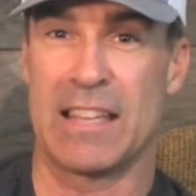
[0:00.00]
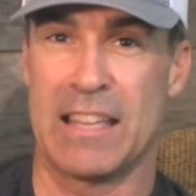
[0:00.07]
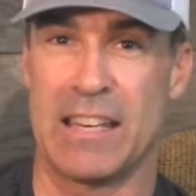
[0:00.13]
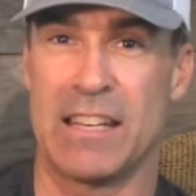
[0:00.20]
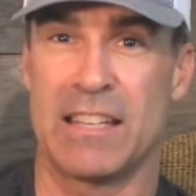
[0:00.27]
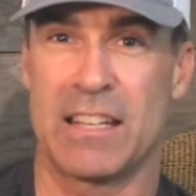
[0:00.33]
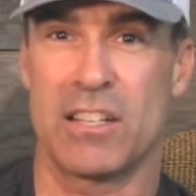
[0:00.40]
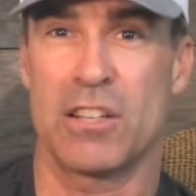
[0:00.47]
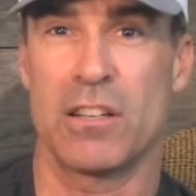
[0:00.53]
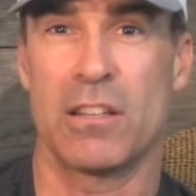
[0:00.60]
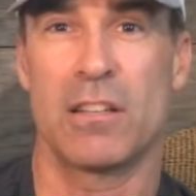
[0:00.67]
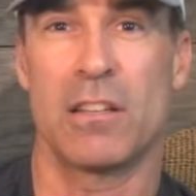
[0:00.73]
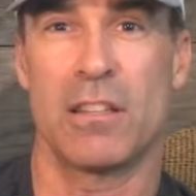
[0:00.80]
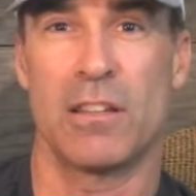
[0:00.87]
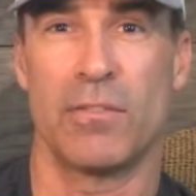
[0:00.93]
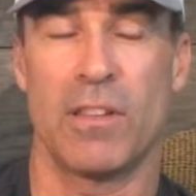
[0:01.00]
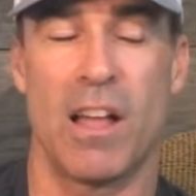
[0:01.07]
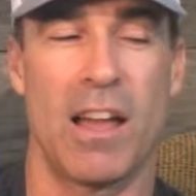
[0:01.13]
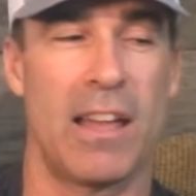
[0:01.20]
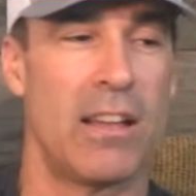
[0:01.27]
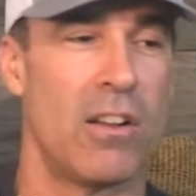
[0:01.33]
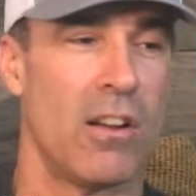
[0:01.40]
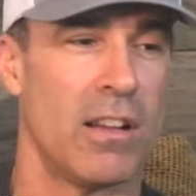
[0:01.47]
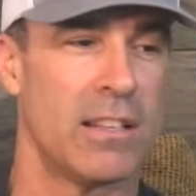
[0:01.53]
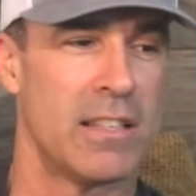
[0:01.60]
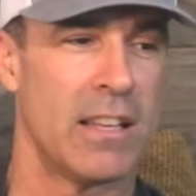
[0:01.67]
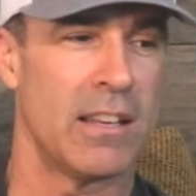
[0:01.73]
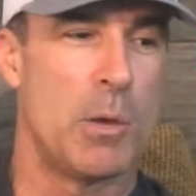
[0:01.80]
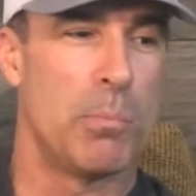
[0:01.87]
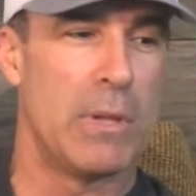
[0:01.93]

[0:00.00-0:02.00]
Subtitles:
in addition to the flying content,